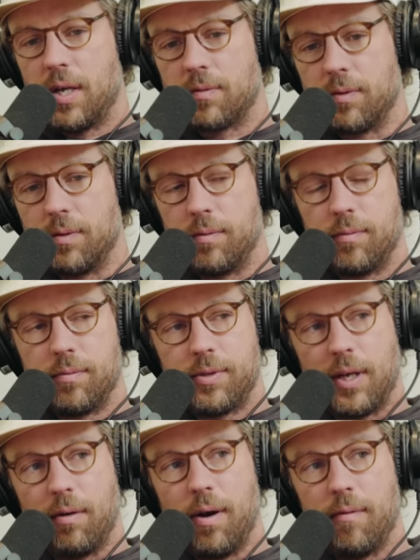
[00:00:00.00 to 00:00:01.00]
thanks for
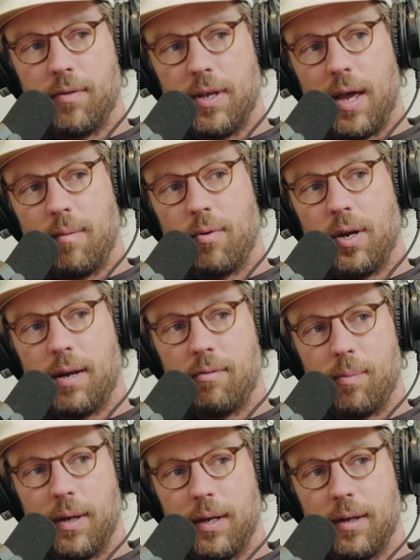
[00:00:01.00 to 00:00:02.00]
sticking around for the ad break,
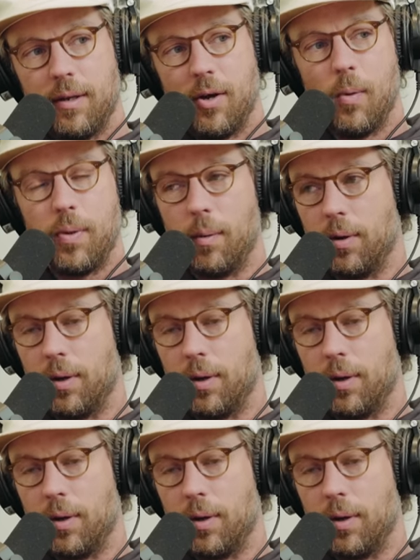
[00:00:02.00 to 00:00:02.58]
everybody. Hope they